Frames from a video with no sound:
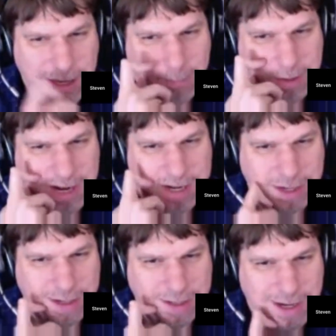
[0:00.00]
I mean,
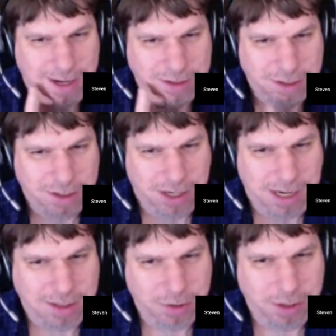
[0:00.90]

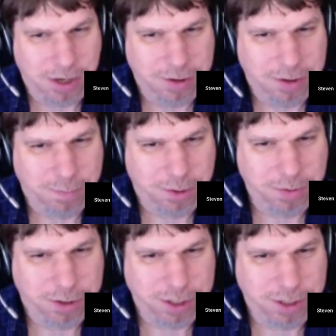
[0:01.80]
as her carriage
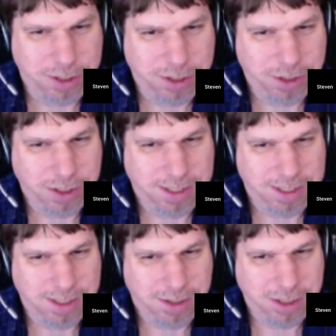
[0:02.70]
approaches,
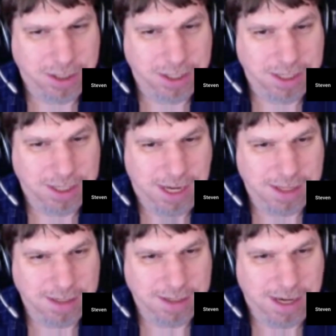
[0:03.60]
she sees
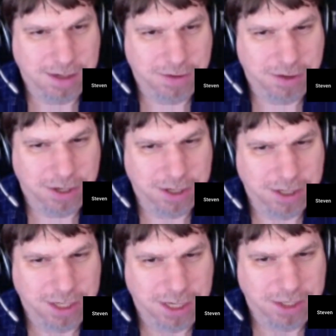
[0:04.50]
Alexandra,
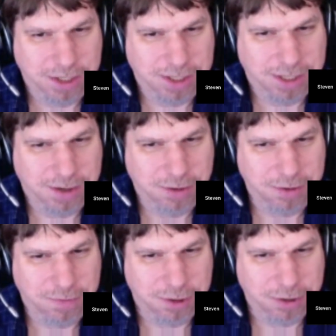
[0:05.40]
and she
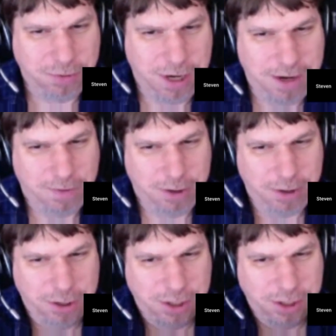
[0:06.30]
signals for the driver